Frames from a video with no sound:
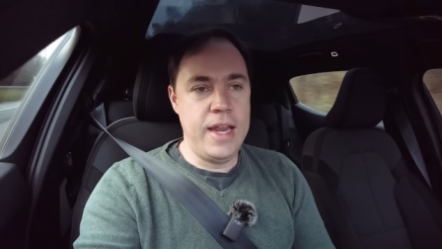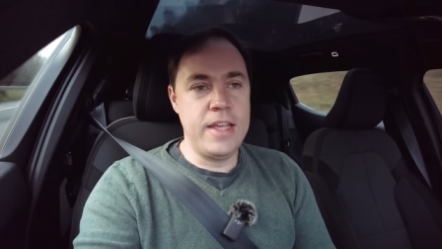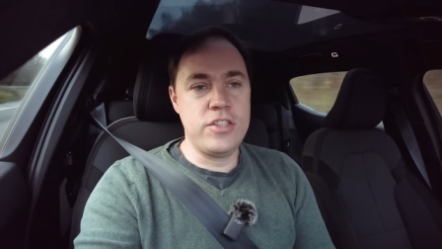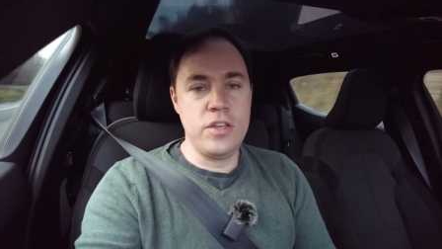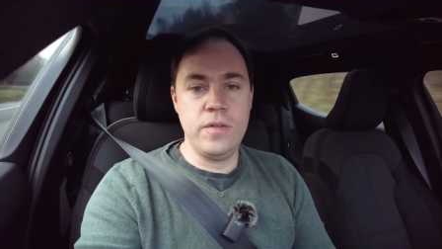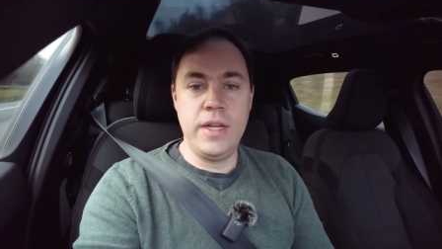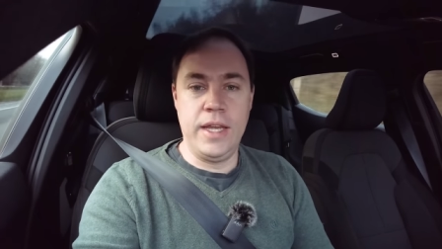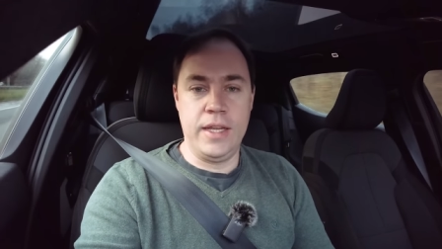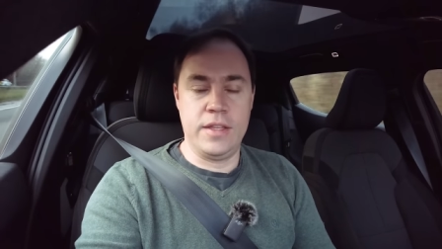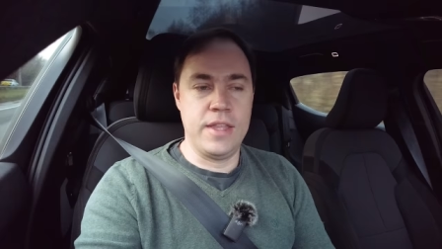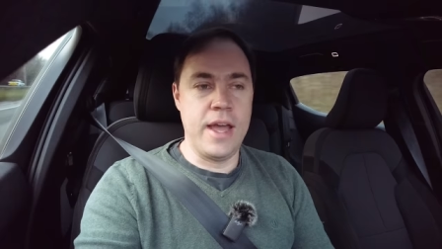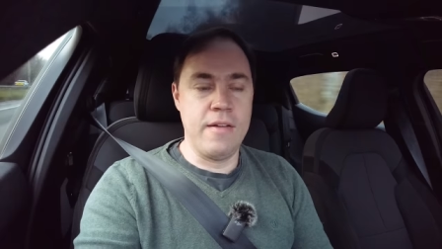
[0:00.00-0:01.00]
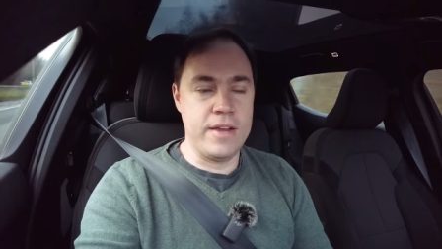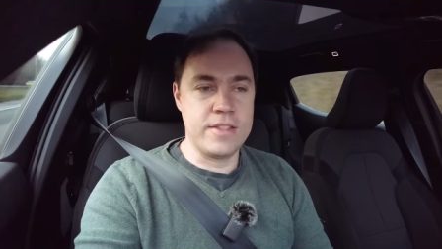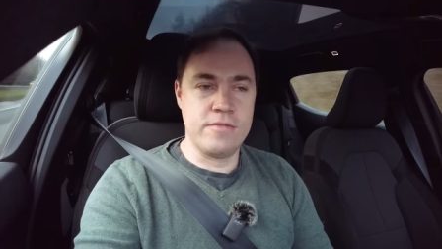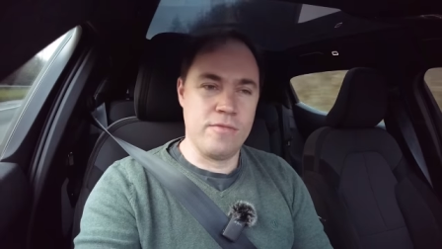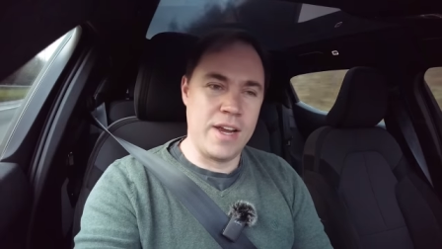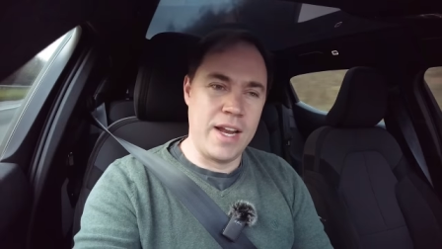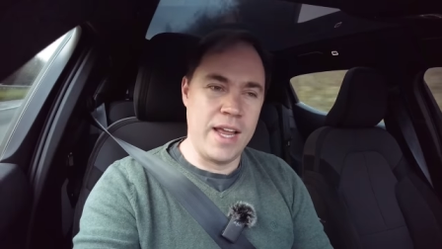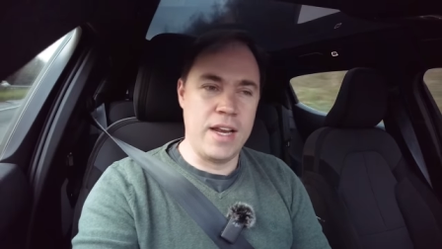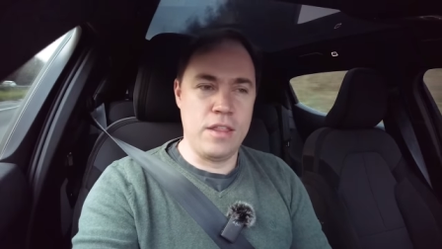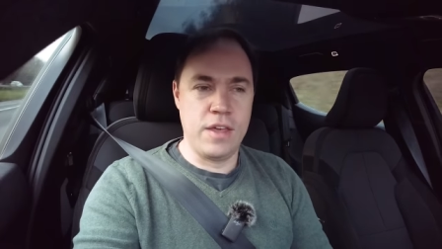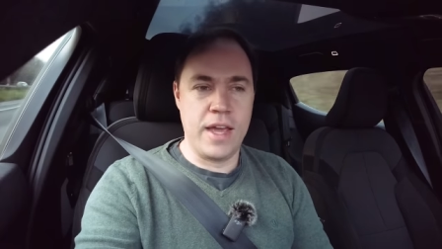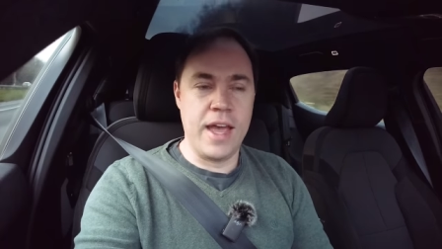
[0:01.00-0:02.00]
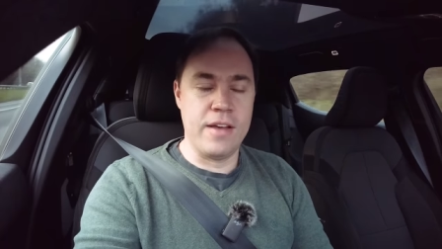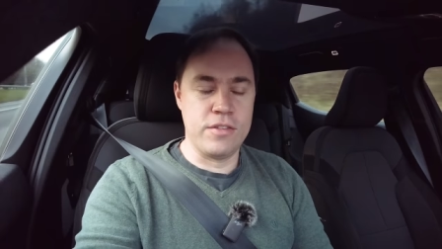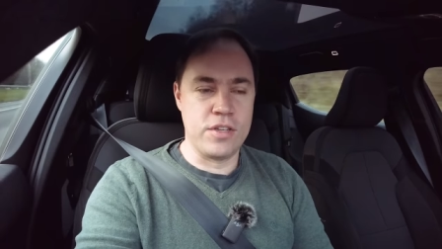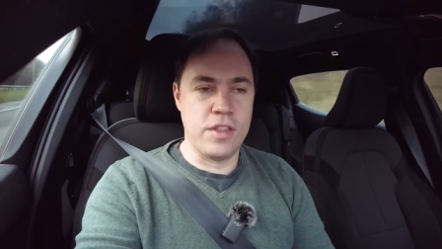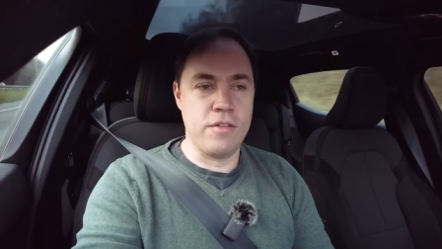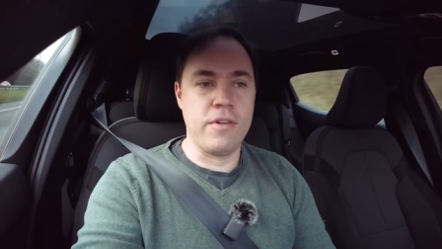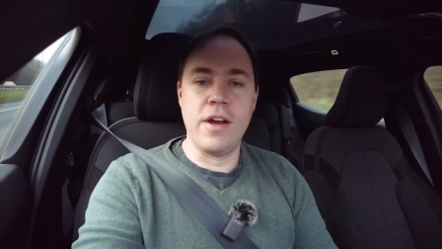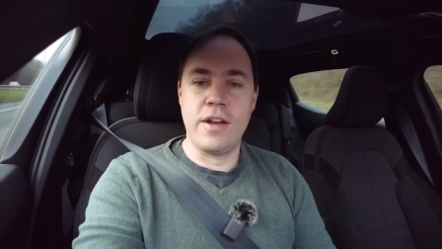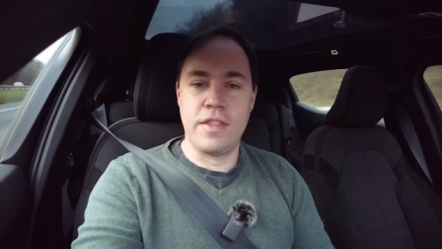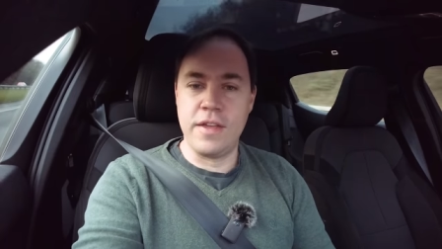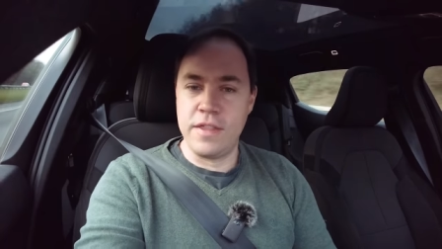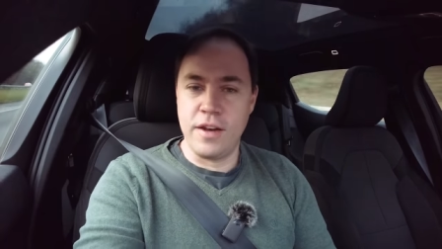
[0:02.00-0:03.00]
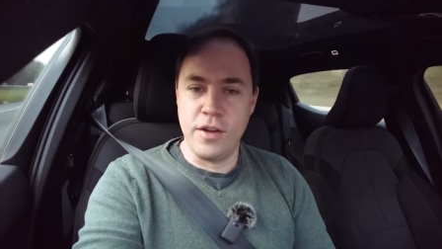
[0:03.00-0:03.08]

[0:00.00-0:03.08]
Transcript: It is unique. There isn't really anything else on the road, I think,